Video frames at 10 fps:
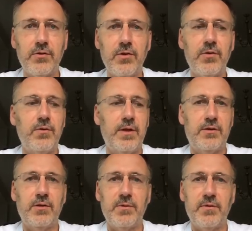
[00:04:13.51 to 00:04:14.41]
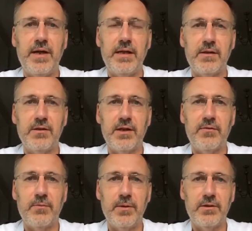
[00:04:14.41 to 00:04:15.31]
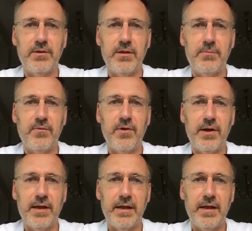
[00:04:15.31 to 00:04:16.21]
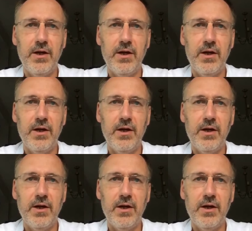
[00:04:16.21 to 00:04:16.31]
do in terms of aiding discoverability, providing